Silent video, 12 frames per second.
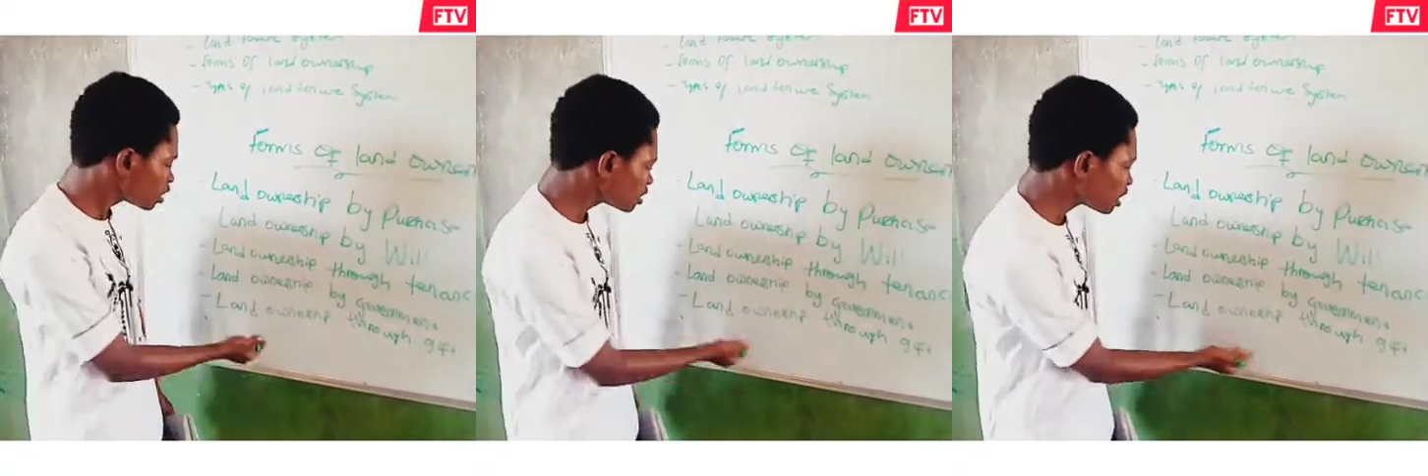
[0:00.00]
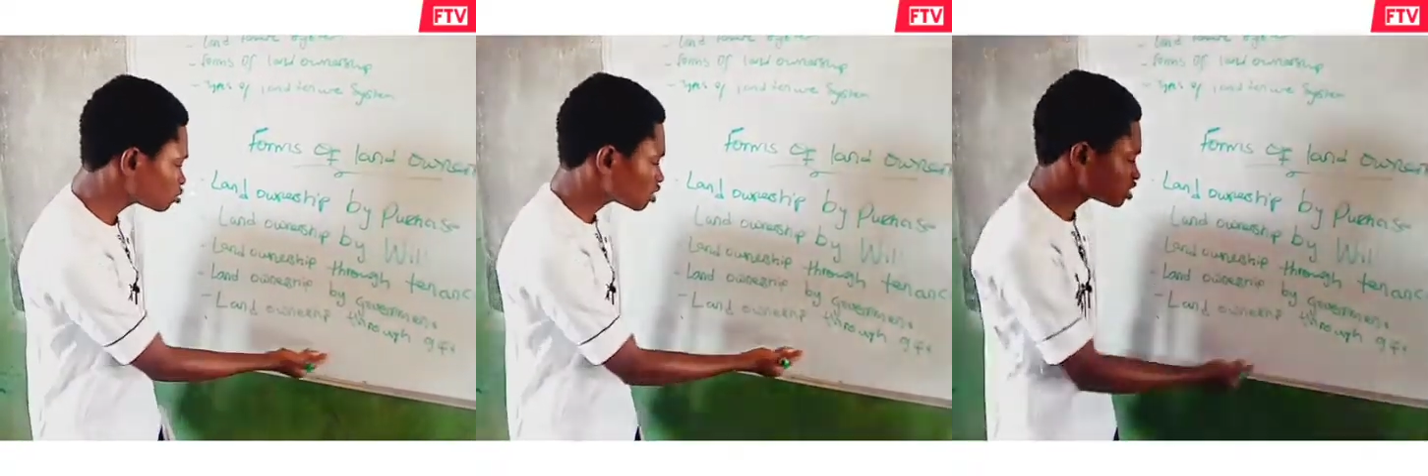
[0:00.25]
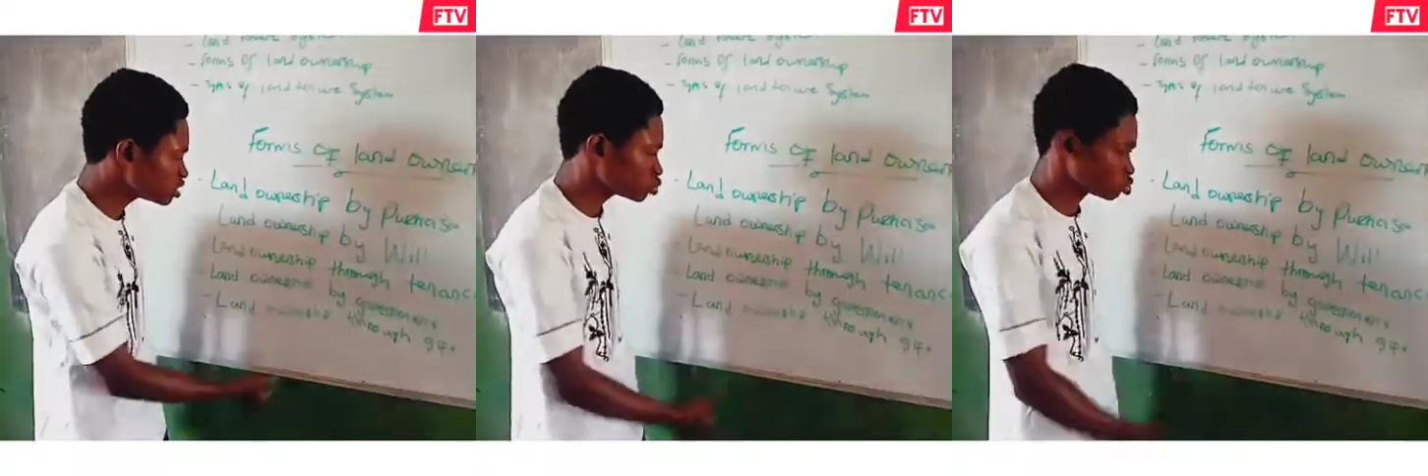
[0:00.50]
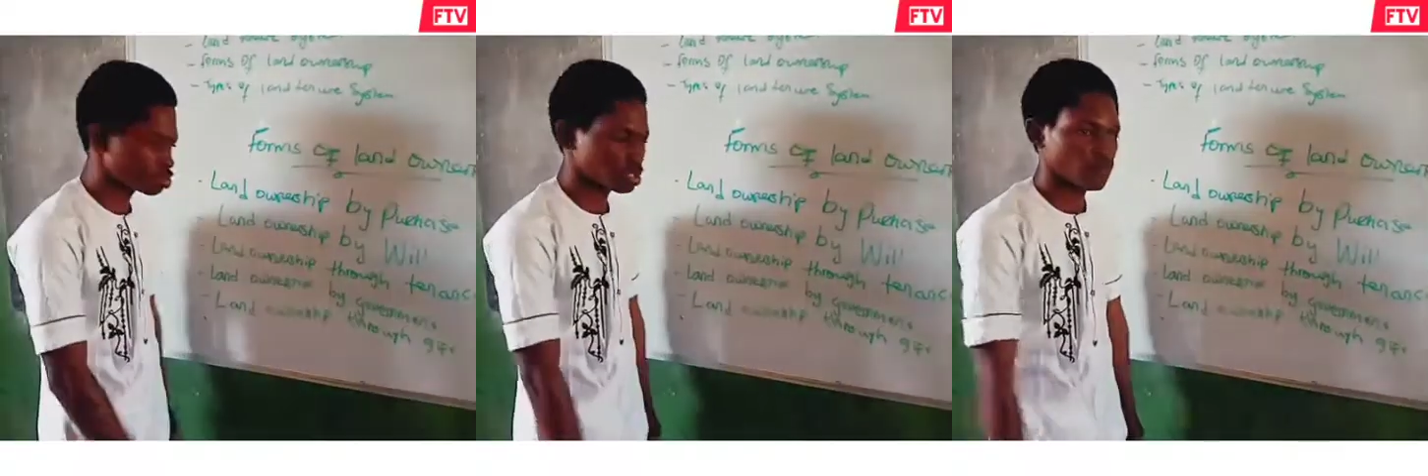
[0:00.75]
Land ownership
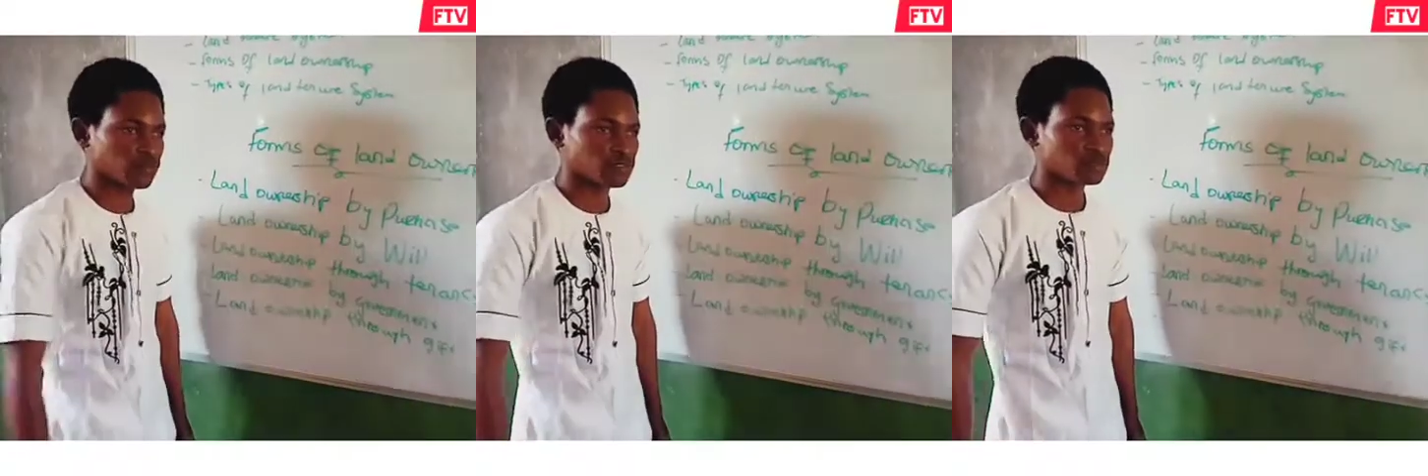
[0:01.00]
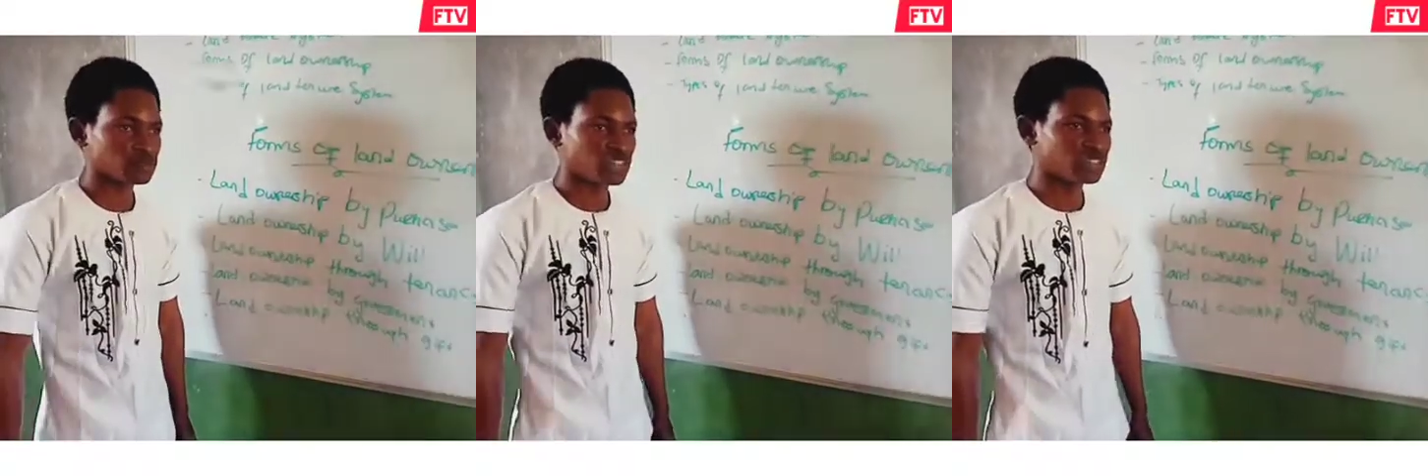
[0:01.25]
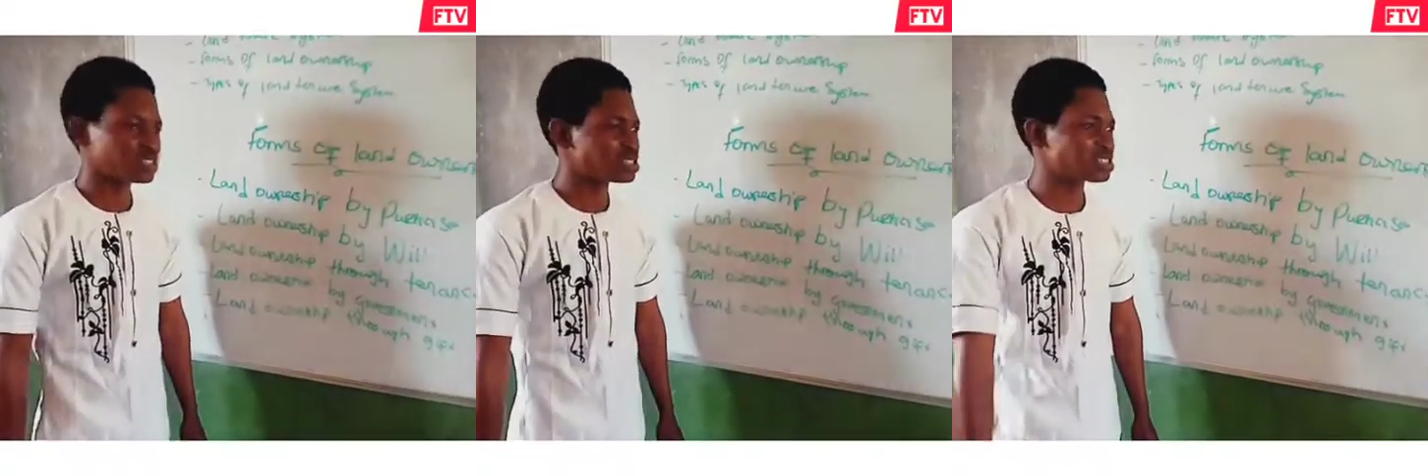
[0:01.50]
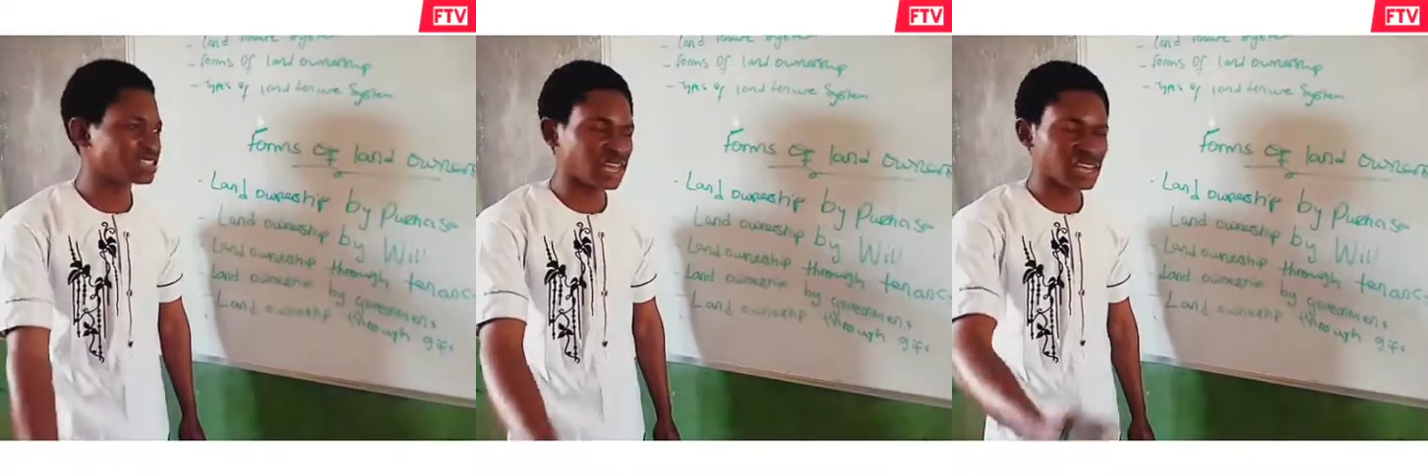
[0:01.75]
through gift.
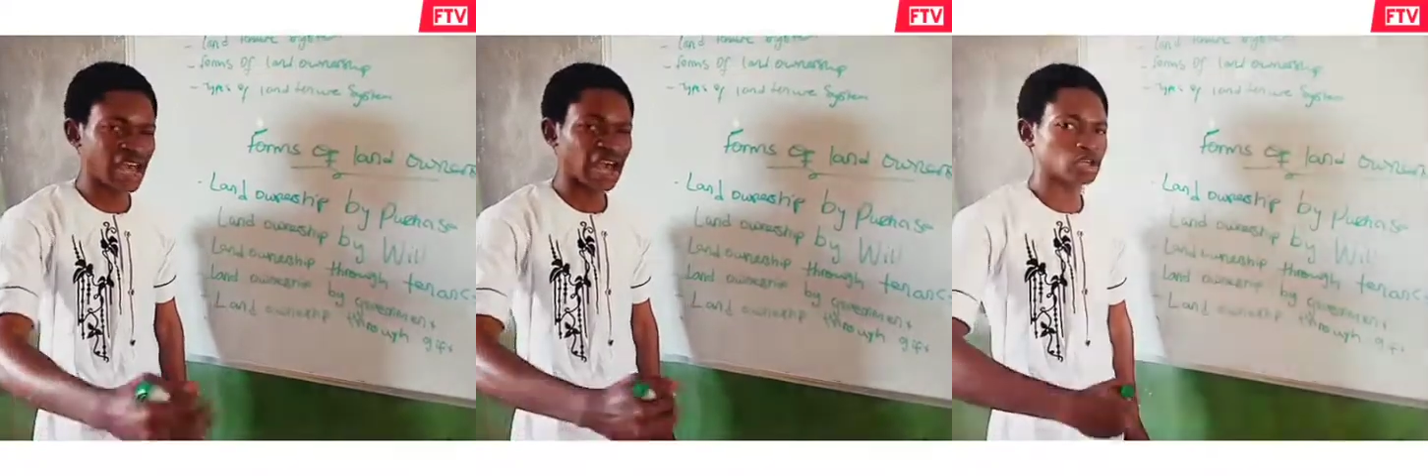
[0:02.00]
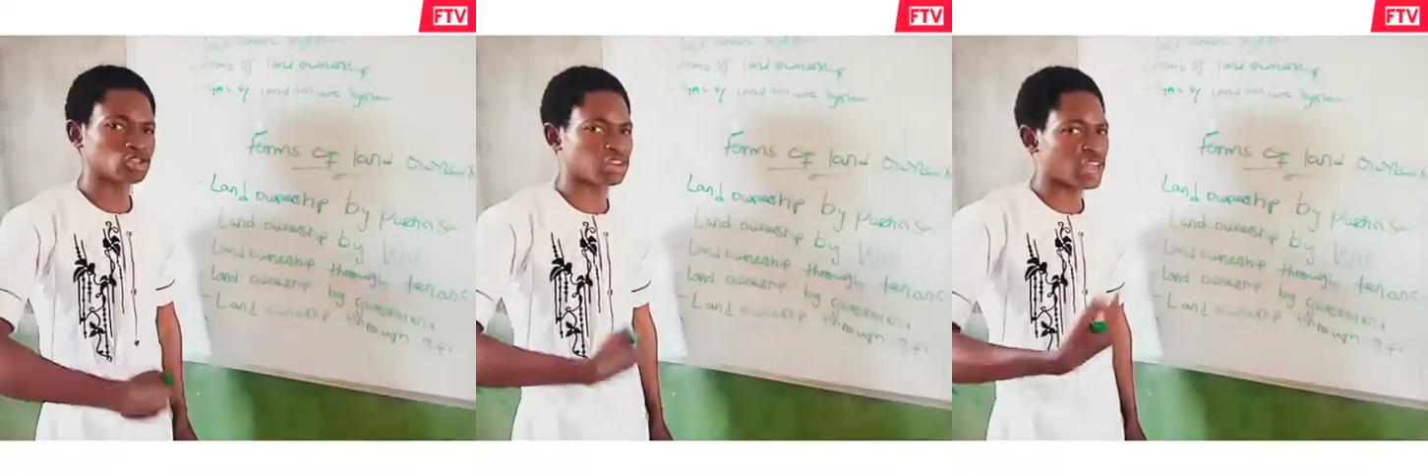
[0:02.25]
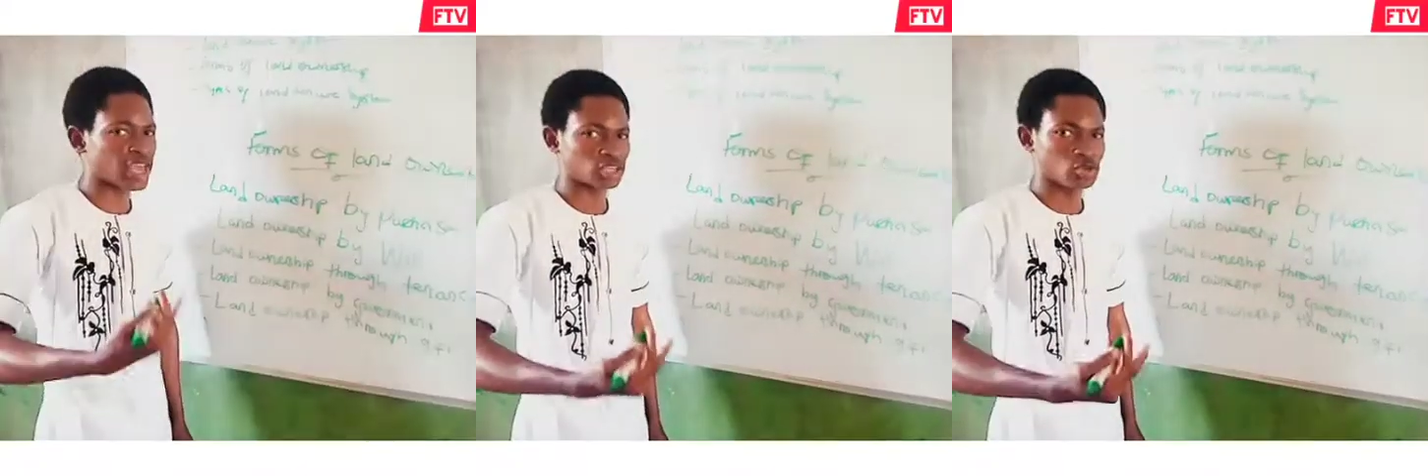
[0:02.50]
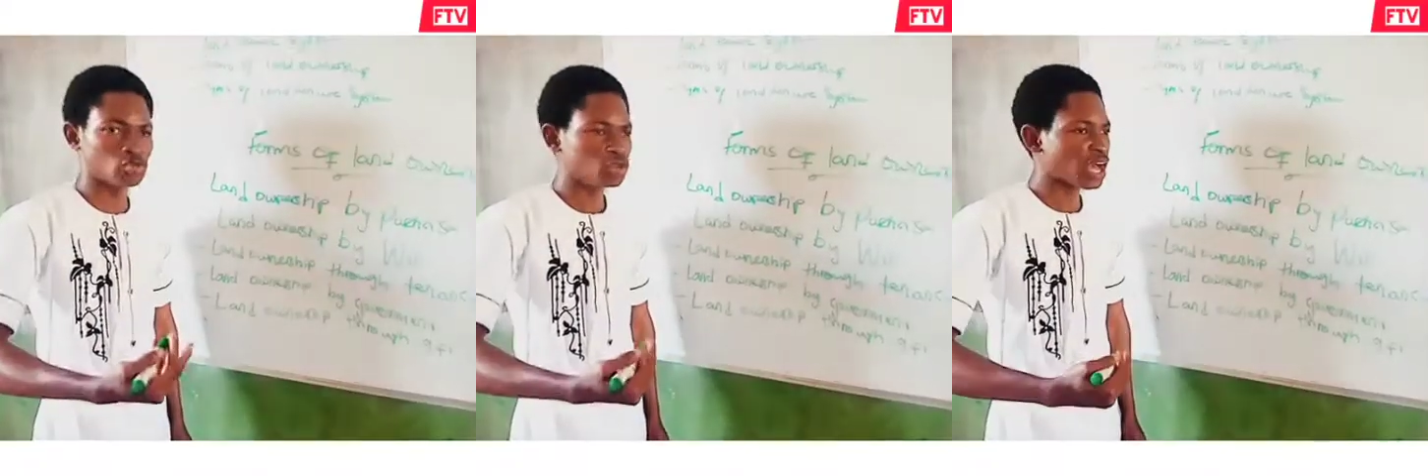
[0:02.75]
Sincerely, I just like
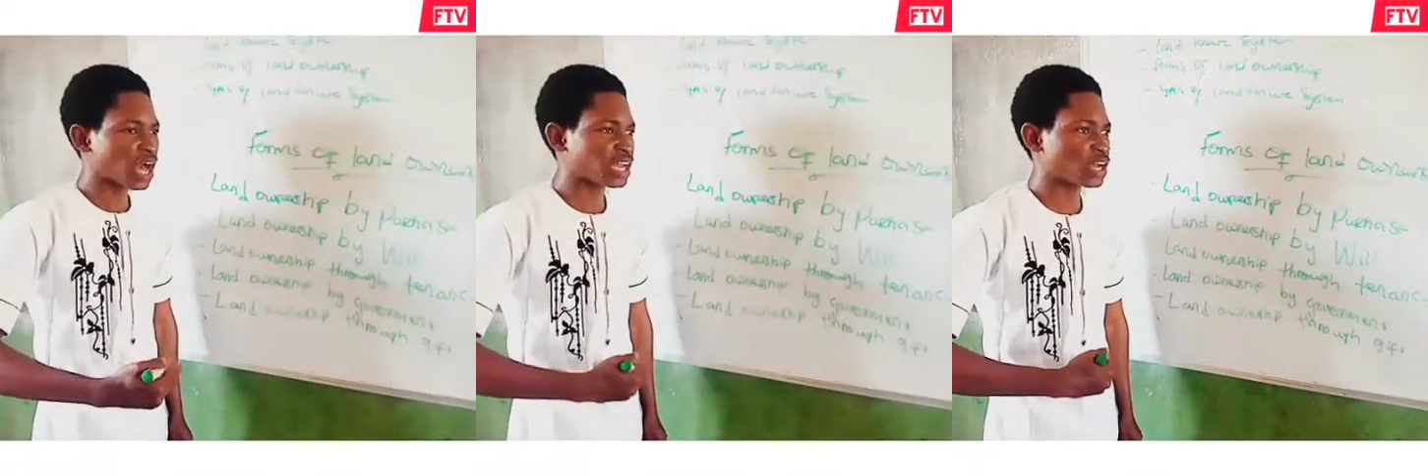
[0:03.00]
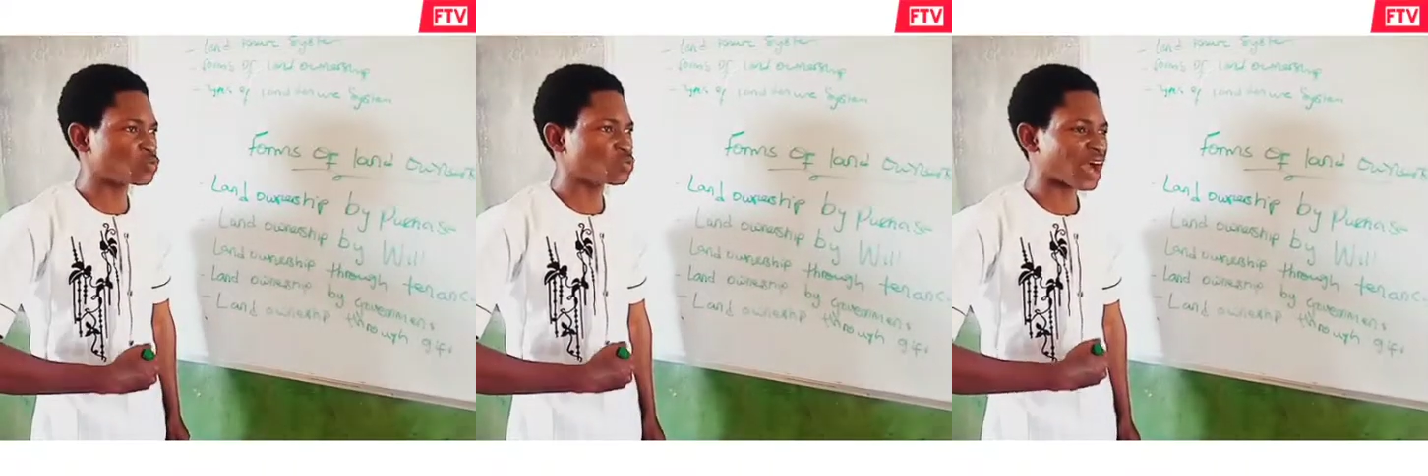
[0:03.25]
you, and I